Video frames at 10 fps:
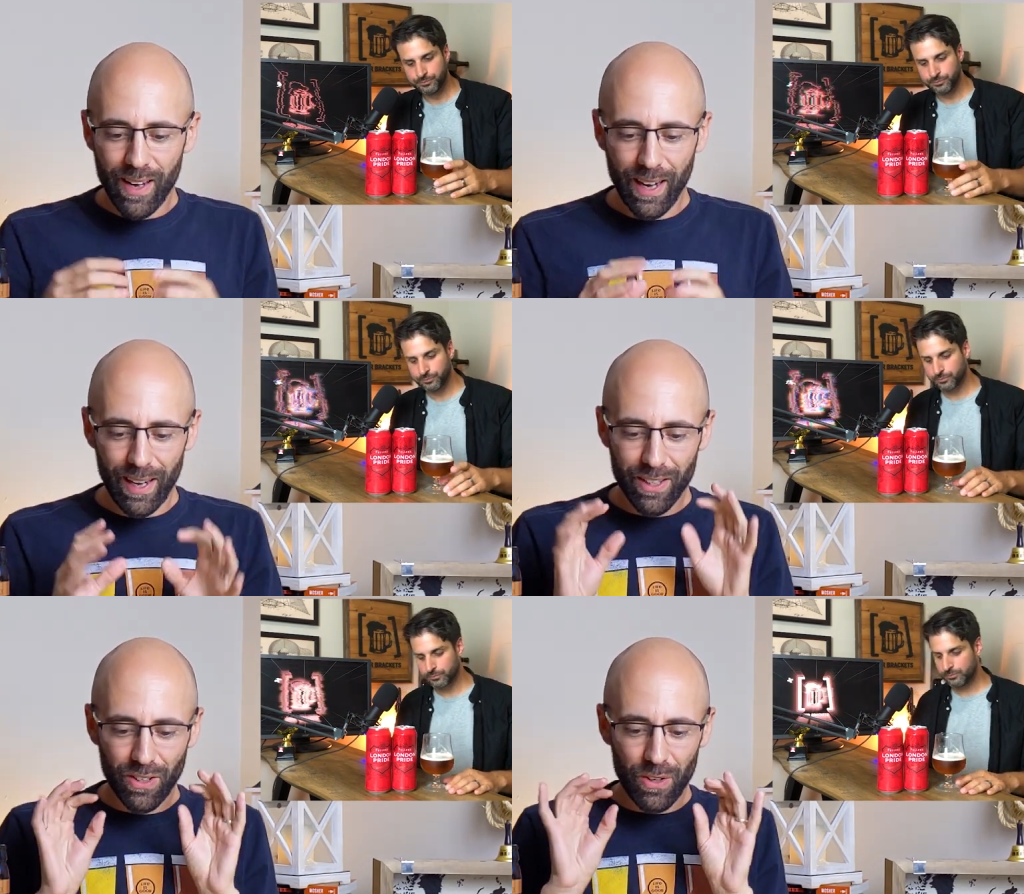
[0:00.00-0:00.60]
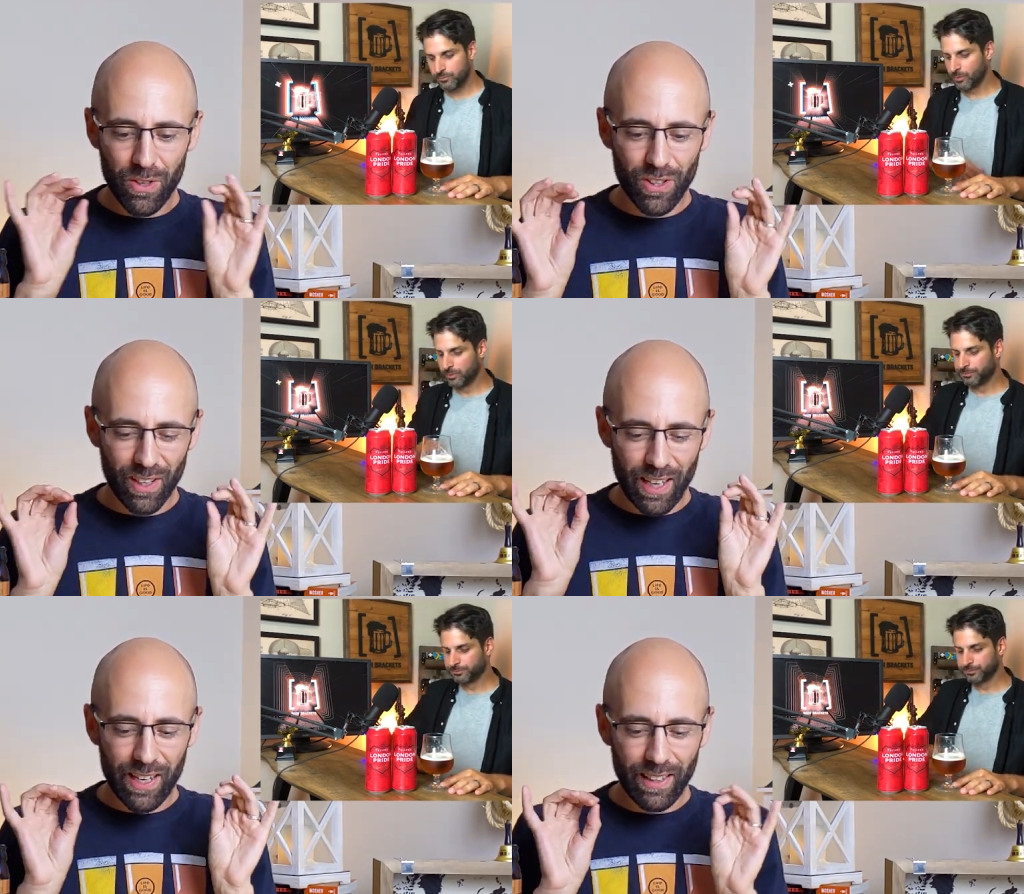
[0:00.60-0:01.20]
Speaker 1: Uh, so you
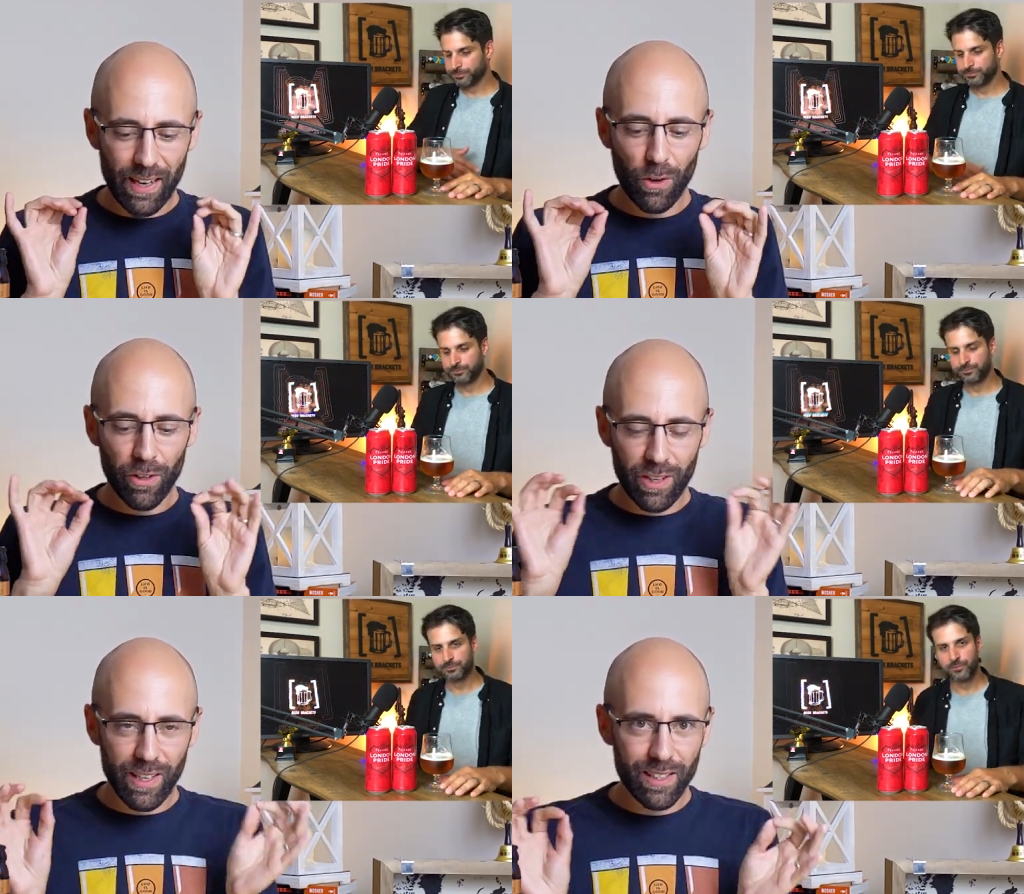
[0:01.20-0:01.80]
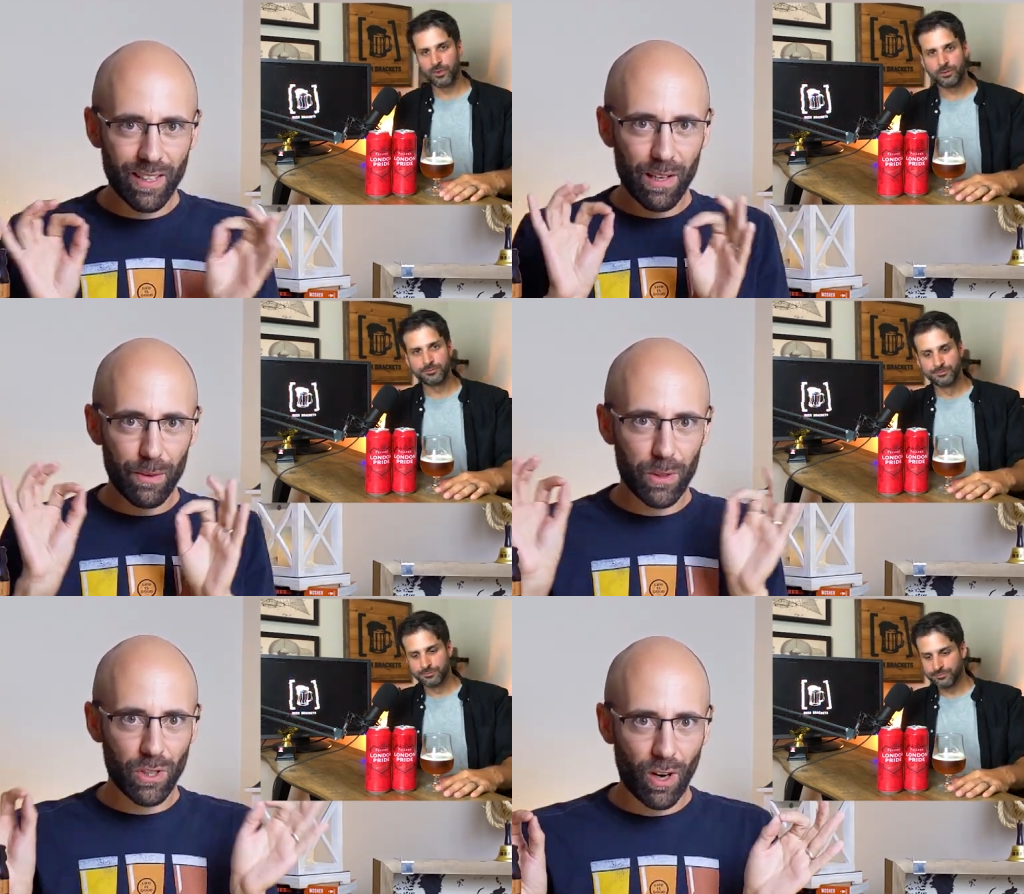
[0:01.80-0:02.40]
start getting that earthiness that I
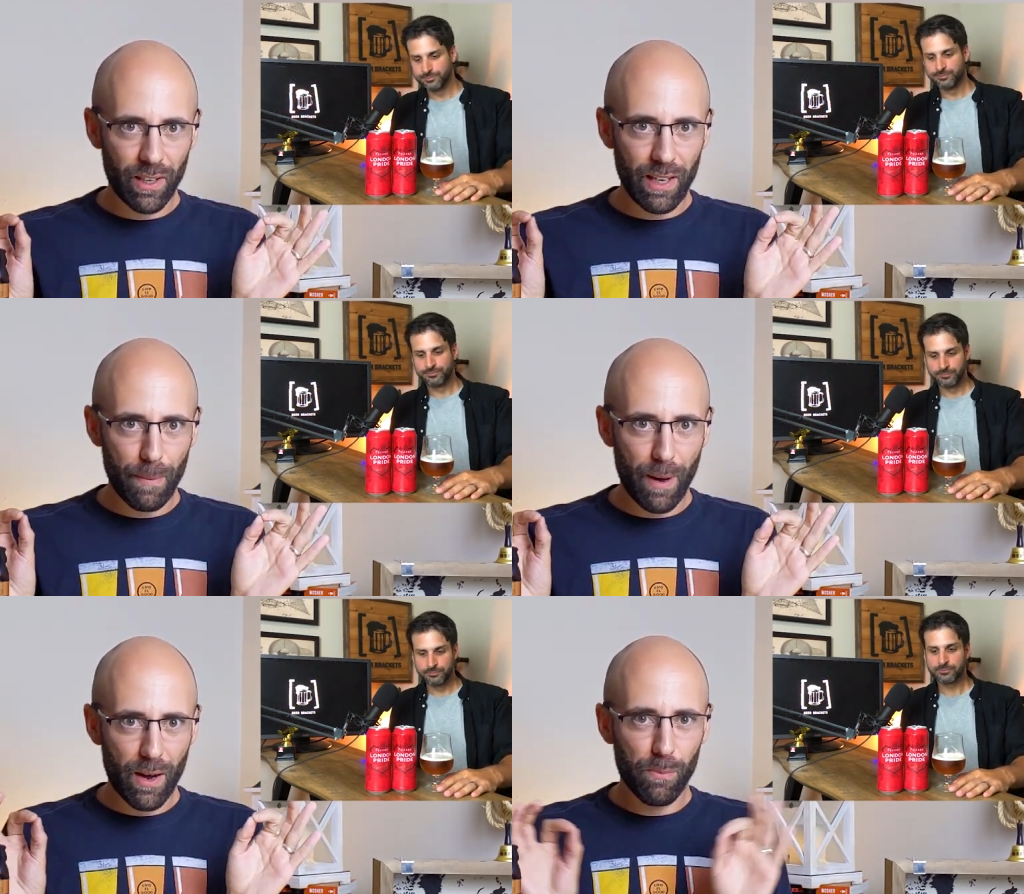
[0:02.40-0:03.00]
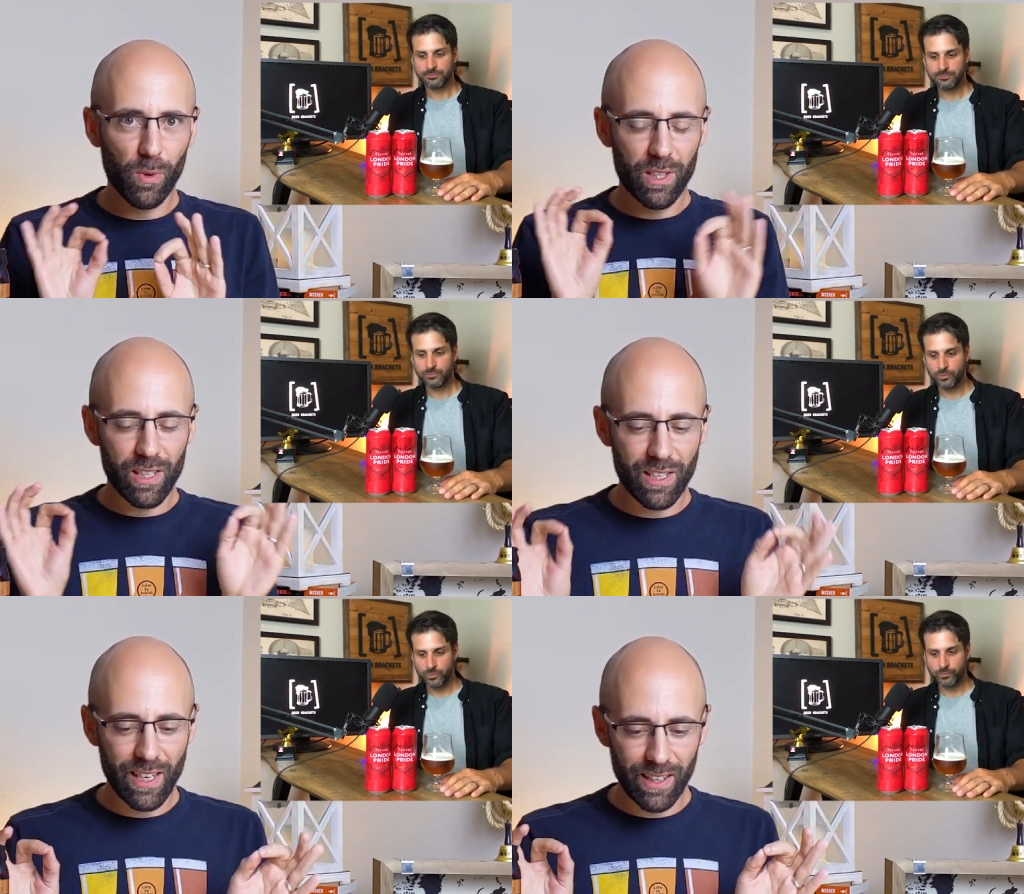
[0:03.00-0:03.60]
was talking about more
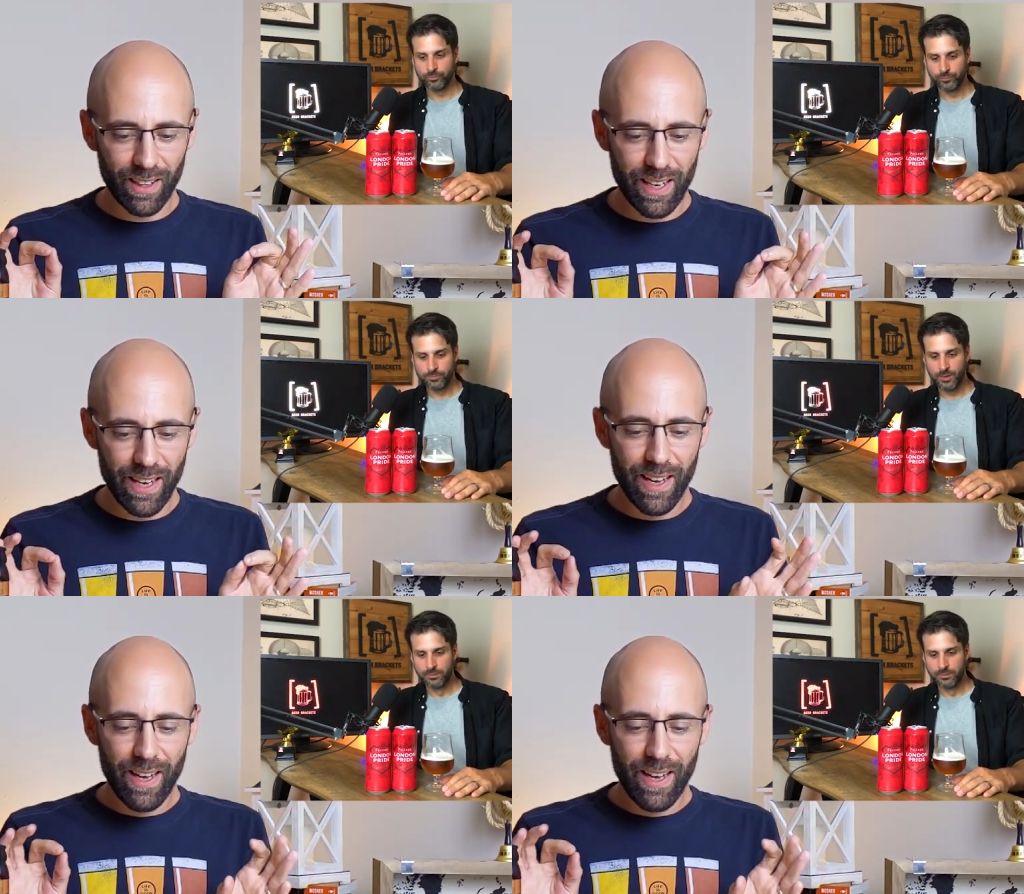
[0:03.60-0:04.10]
distinctly.